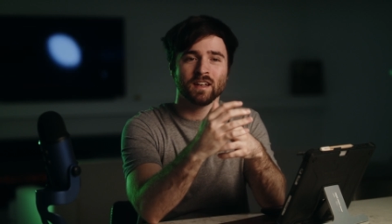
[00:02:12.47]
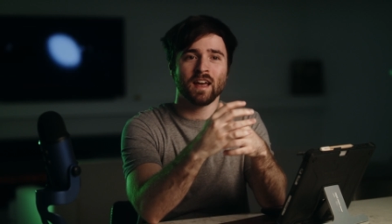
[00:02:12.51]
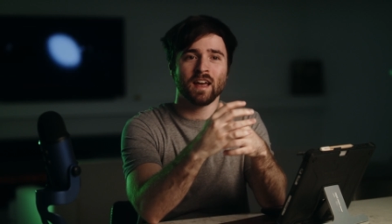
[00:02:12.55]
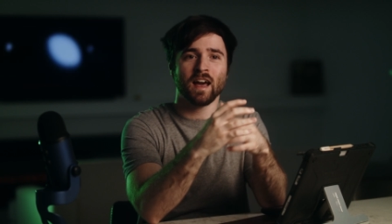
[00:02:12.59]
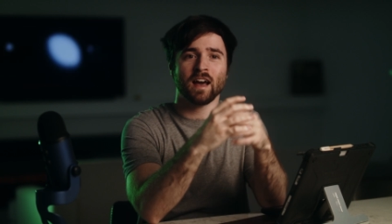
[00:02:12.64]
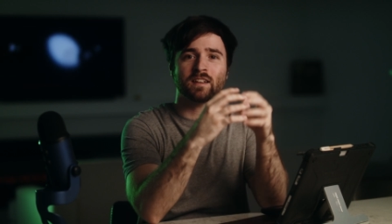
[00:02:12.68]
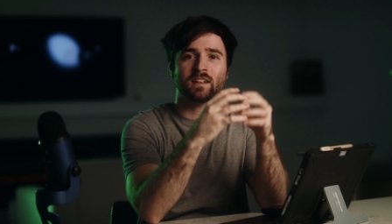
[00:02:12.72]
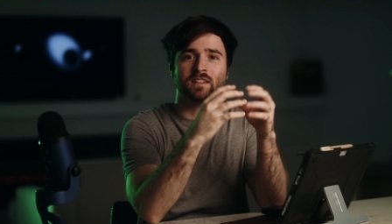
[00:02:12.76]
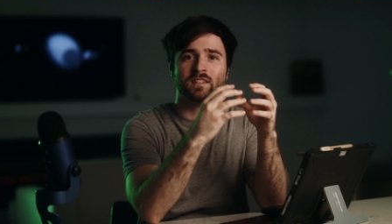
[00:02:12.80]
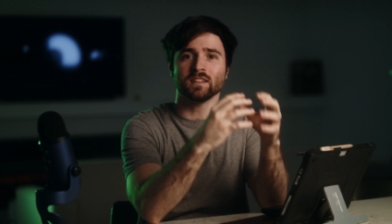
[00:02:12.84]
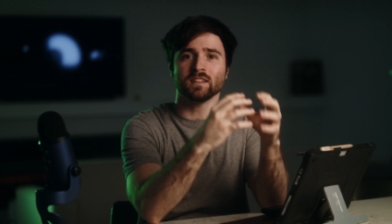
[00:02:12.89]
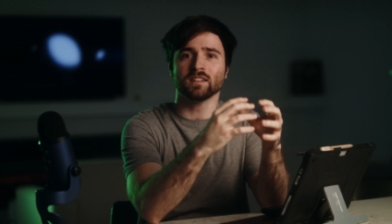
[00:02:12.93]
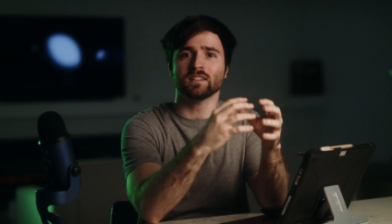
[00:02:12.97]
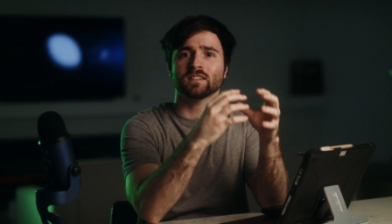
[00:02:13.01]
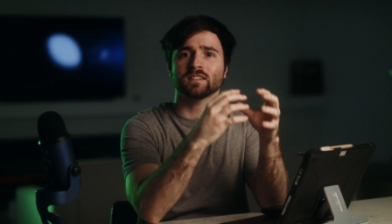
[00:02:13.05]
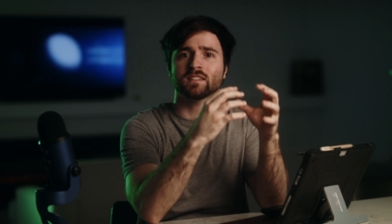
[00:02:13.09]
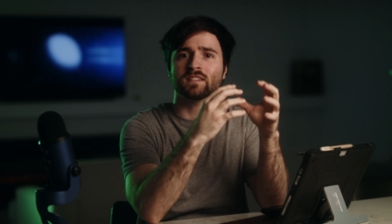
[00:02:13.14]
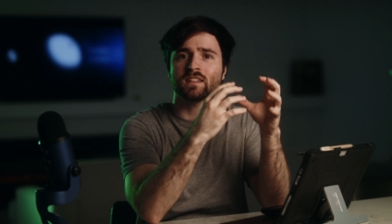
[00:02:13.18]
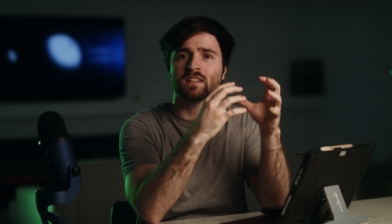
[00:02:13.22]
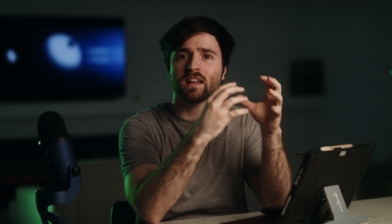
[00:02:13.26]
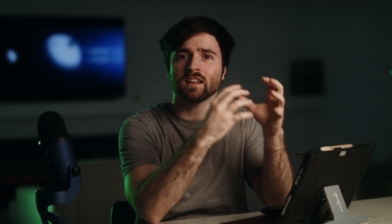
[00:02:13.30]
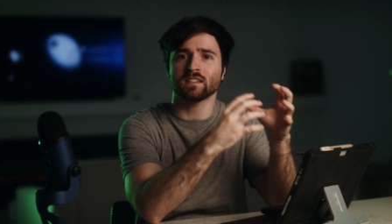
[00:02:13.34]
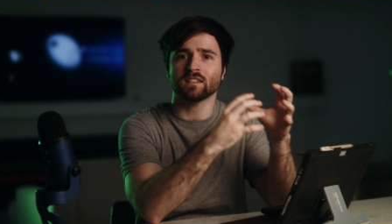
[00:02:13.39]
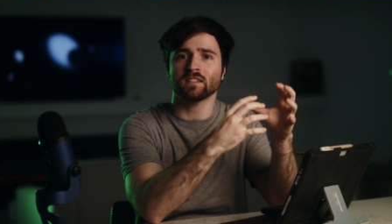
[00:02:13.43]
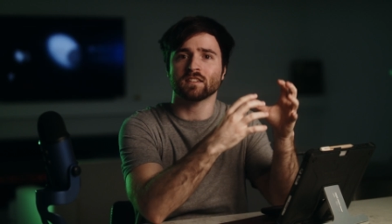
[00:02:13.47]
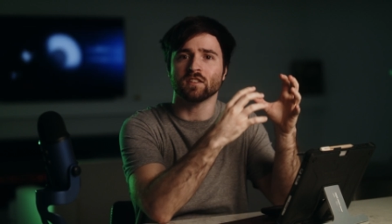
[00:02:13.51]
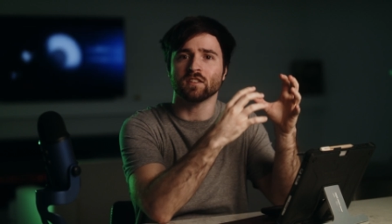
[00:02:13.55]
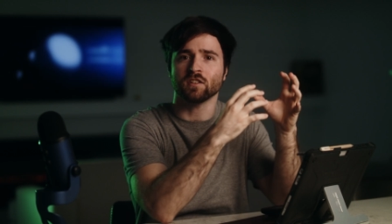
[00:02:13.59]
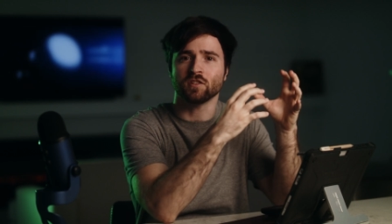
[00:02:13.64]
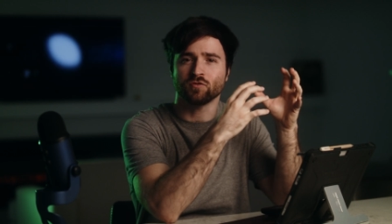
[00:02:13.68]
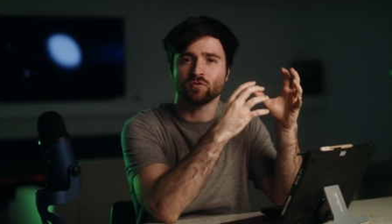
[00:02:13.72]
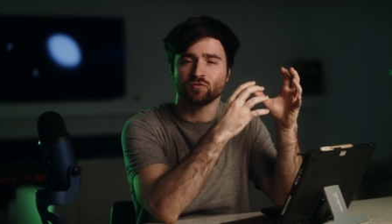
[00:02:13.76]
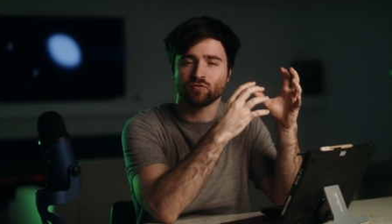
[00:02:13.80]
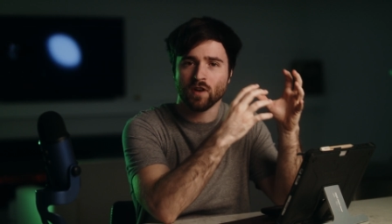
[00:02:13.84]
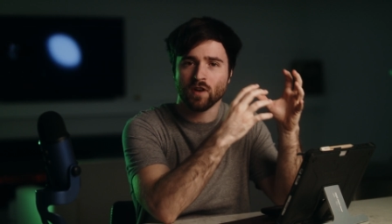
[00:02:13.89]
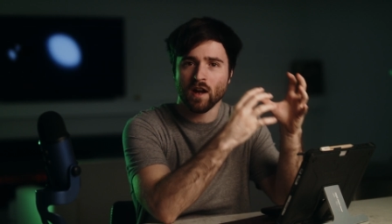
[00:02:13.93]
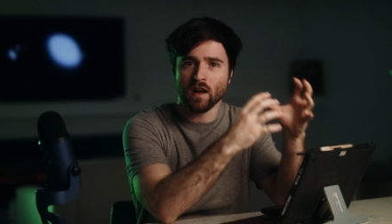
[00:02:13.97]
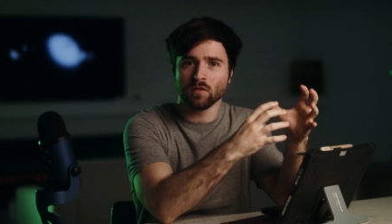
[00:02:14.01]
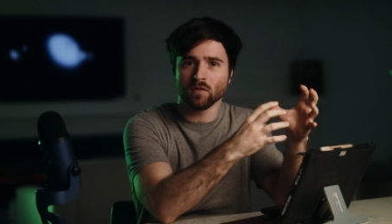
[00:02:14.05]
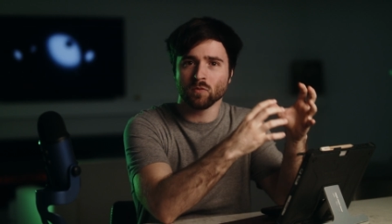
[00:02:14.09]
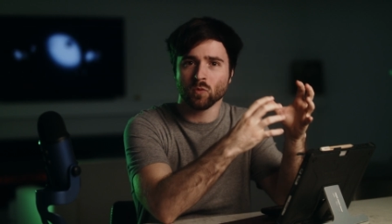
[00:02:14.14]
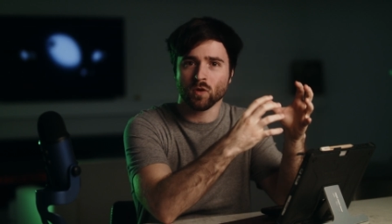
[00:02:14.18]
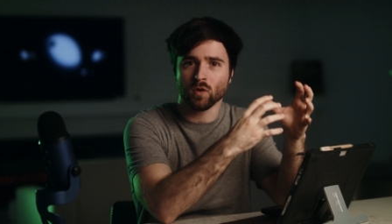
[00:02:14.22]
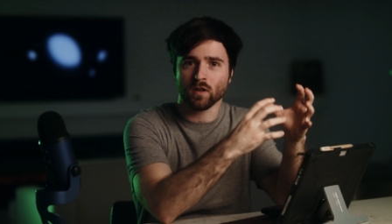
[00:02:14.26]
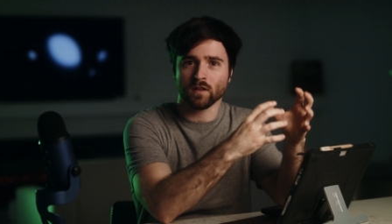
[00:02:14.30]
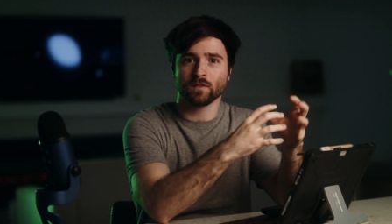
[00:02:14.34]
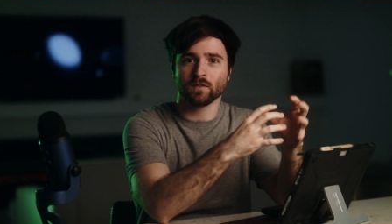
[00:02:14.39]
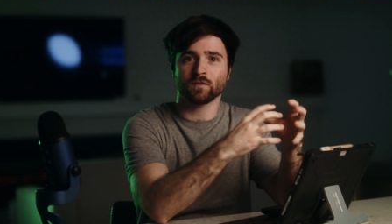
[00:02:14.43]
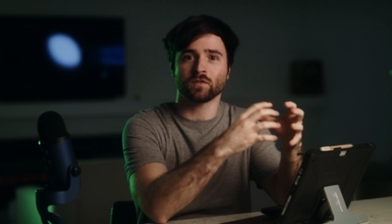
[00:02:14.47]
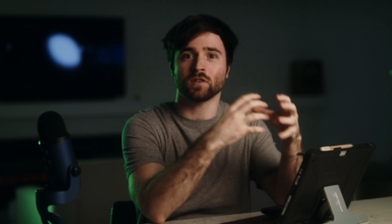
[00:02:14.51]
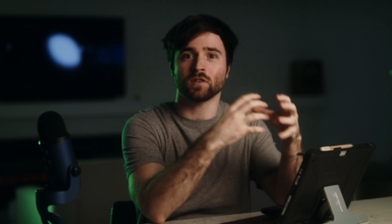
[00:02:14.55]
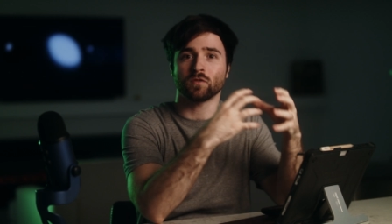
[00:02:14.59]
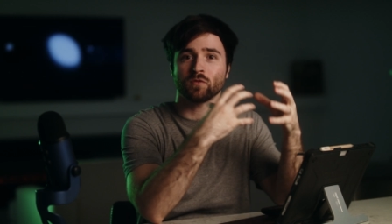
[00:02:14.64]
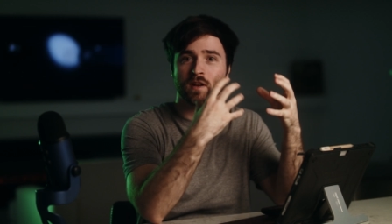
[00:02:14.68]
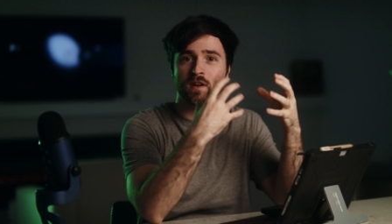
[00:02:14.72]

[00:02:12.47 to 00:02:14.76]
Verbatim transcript: as this sets the groundwork for the